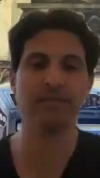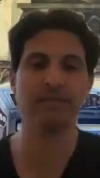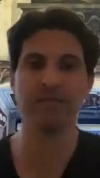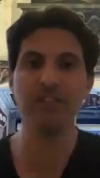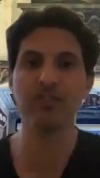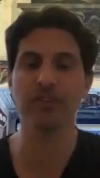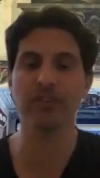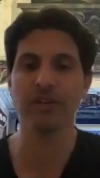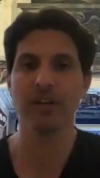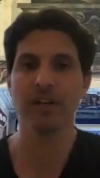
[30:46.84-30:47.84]

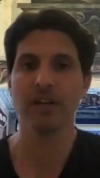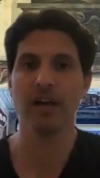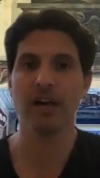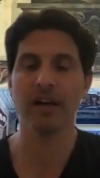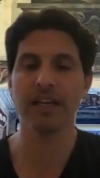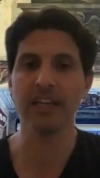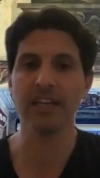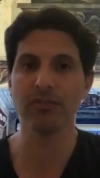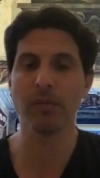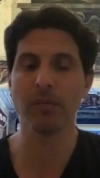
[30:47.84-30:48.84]
feature
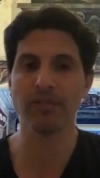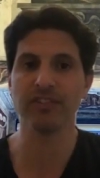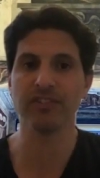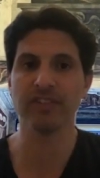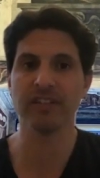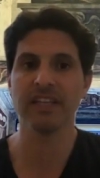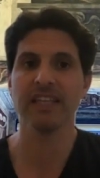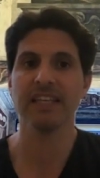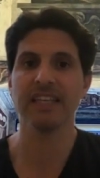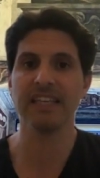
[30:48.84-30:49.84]
in Roman religion
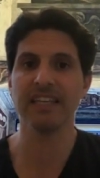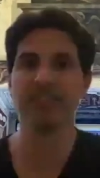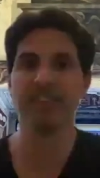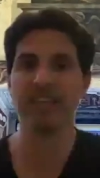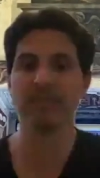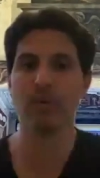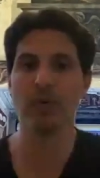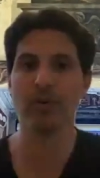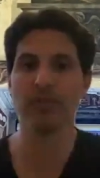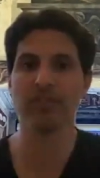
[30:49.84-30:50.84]
is then, of
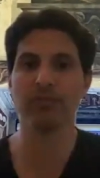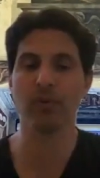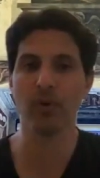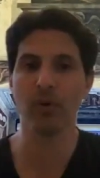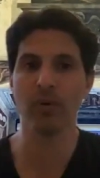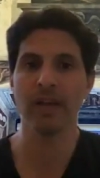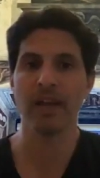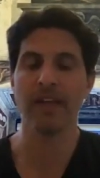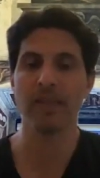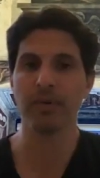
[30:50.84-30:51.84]
course, the role
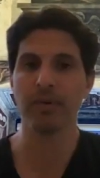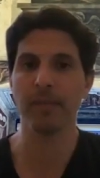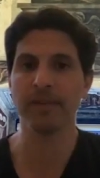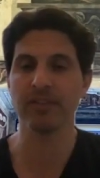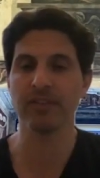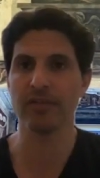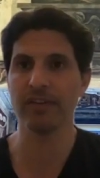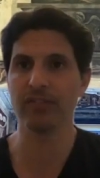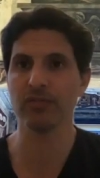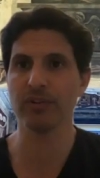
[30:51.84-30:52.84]
and the prominence of the
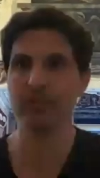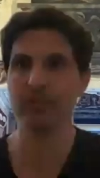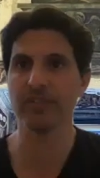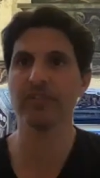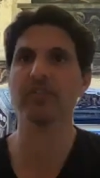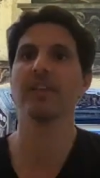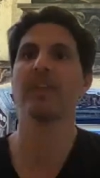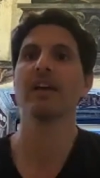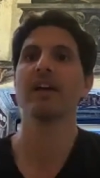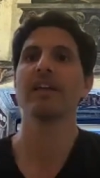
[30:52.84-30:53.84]
Vestal Virgins.
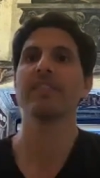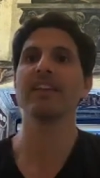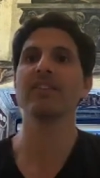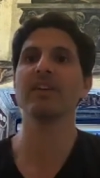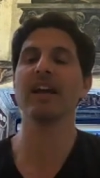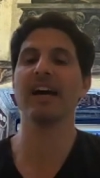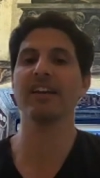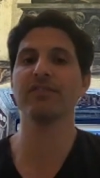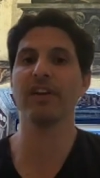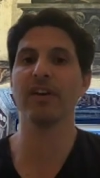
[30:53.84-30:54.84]
Thank you
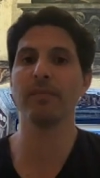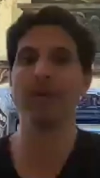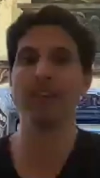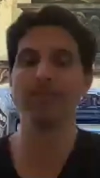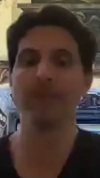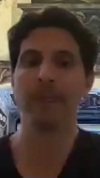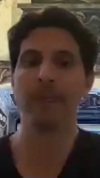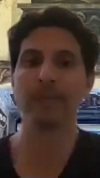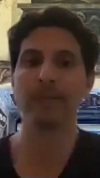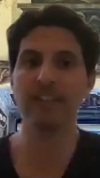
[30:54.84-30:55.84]
guys very much.
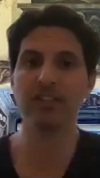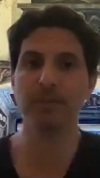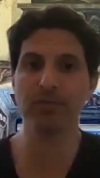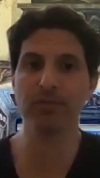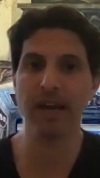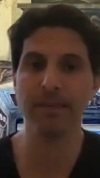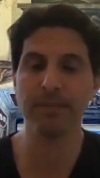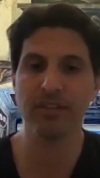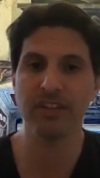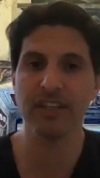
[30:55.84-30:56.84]
Please subscribe
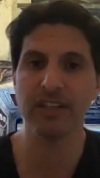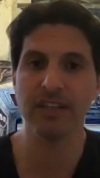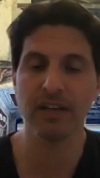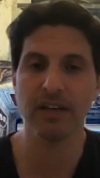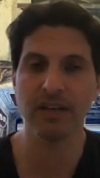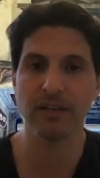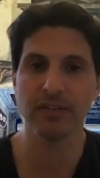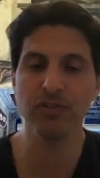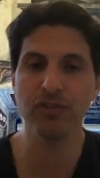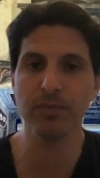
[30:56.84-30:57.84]
to the
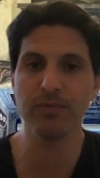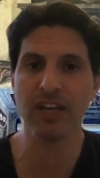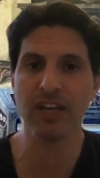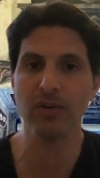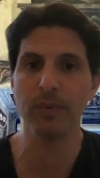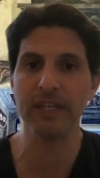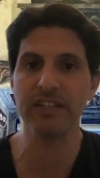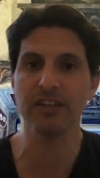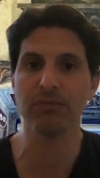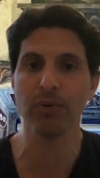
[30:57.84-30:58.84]
YouTube channel, We
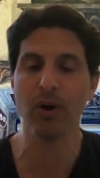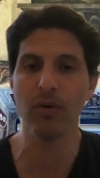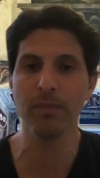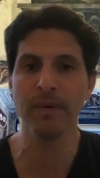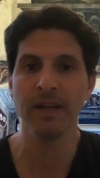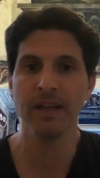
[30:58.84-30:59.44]
Dig Rome,